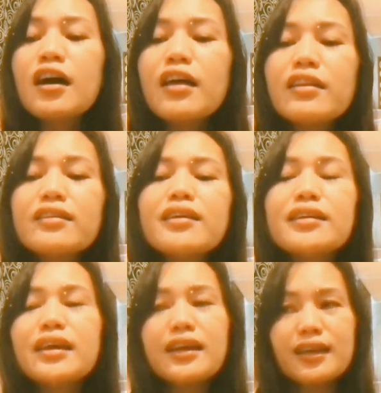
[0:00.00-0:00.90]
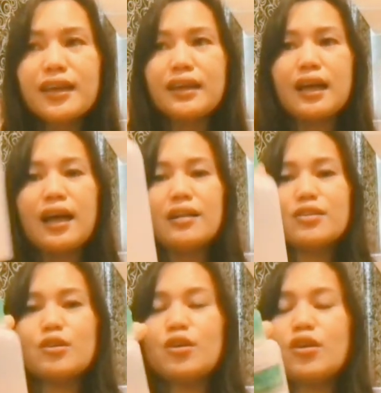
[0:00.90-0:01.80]
than, again,
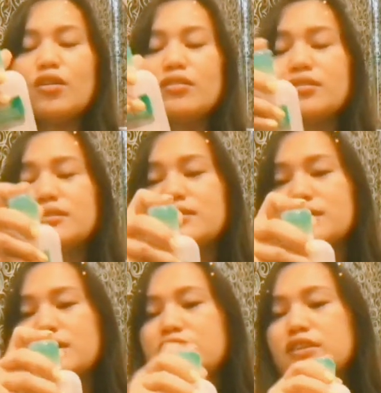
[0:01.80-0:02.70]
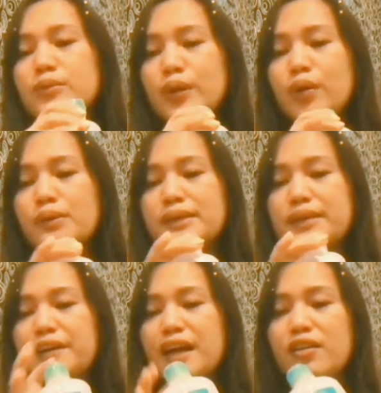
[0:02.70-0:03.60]
alcohol, we always have
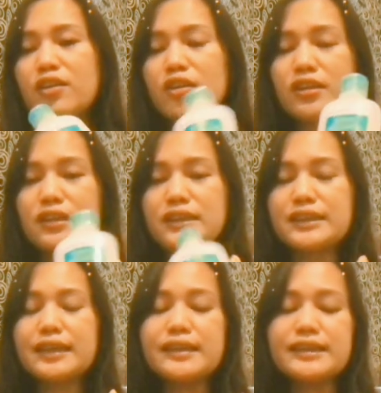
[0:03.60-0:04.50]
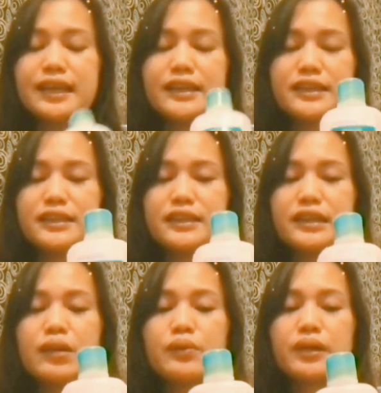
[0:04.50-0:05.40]
alcohol, a sanitizer
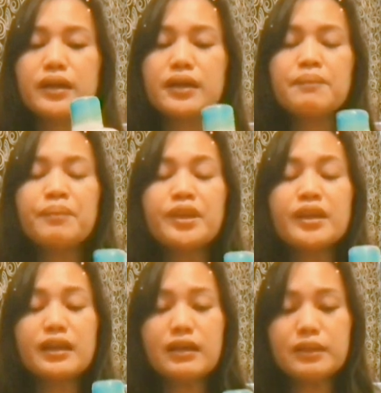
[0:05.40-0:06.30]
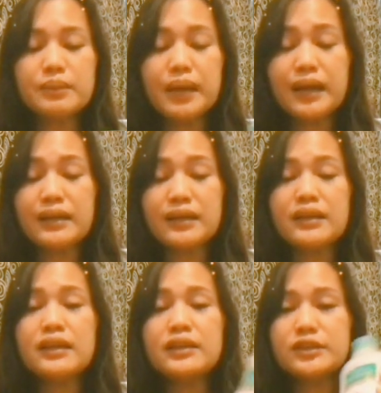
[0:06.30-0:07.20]
in our bag.
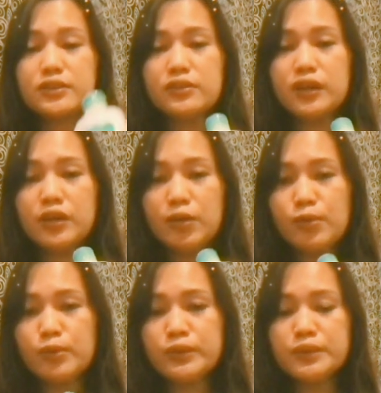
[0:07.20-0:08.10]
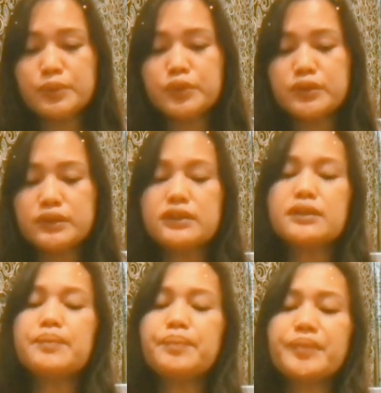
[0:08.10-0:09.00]
So I always put
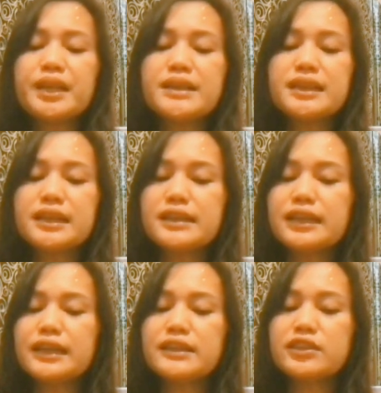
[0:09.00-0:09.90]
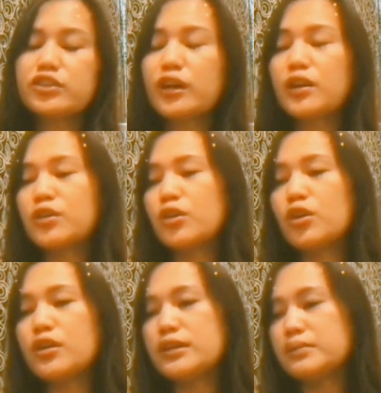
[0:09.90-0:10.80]
sanitizer or alcohol in
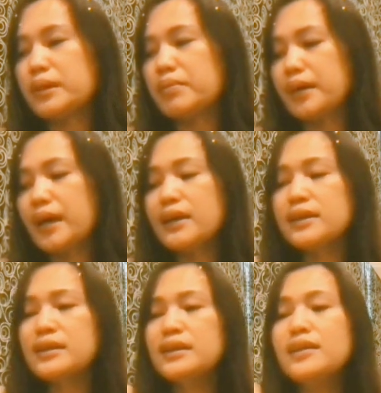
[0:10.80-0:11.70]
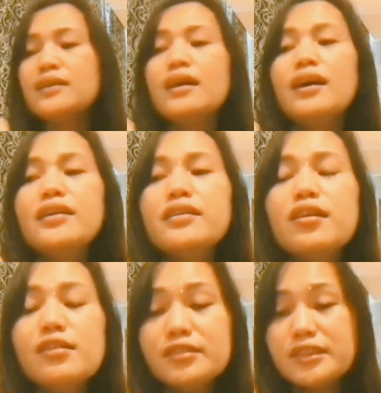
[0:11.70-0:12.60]
my bag. And
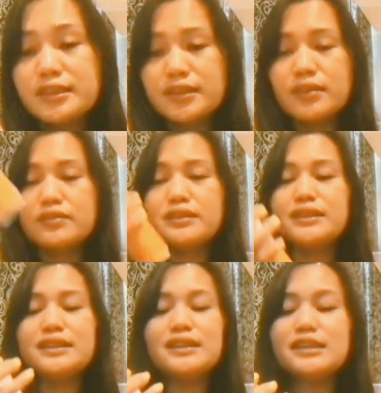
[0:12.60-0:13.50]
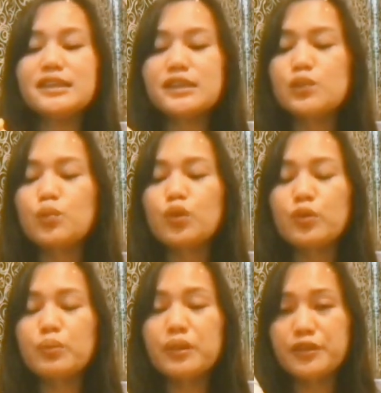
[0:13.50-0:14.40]
also, this is one of my
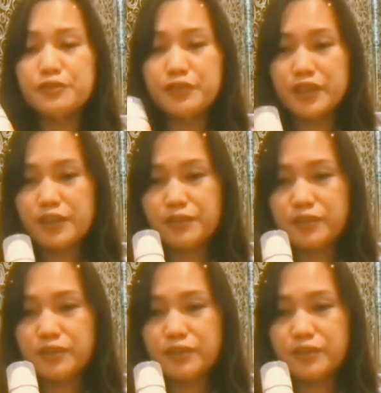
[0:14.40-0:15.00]
favorite.